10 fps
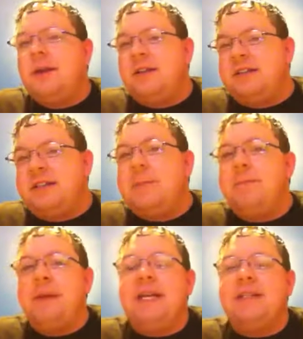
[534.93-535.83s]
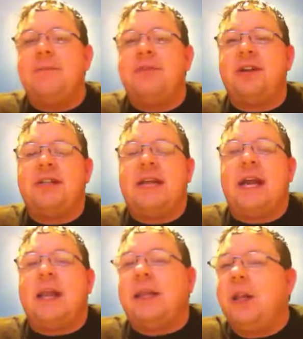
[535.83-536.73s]
Sip means I'm just going to
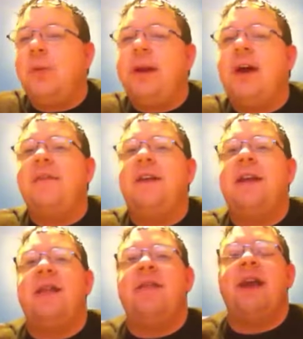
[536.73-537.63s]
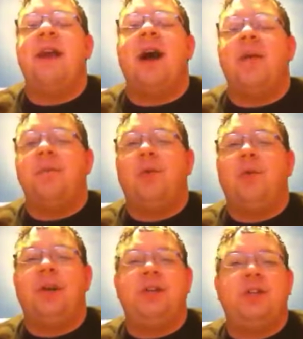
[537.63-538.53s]
take a little bit of it and then I'm
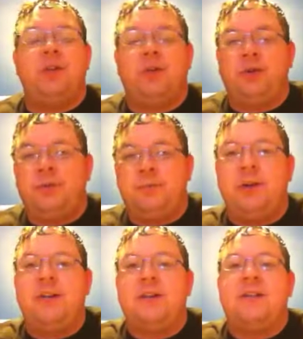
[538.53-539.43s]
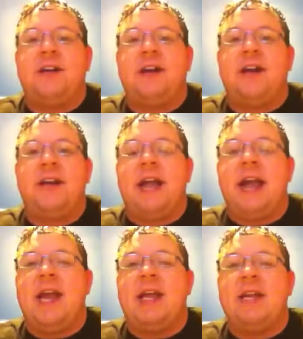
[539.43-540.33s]
going to put it to the side
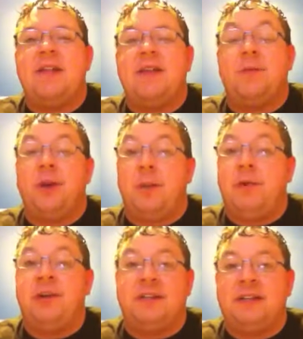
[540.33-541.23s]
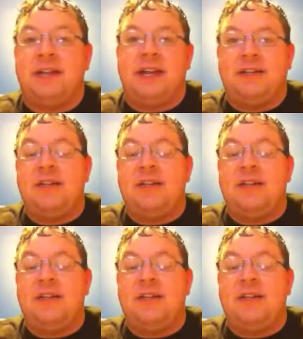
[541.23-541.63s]
and then we're going to put it to the test.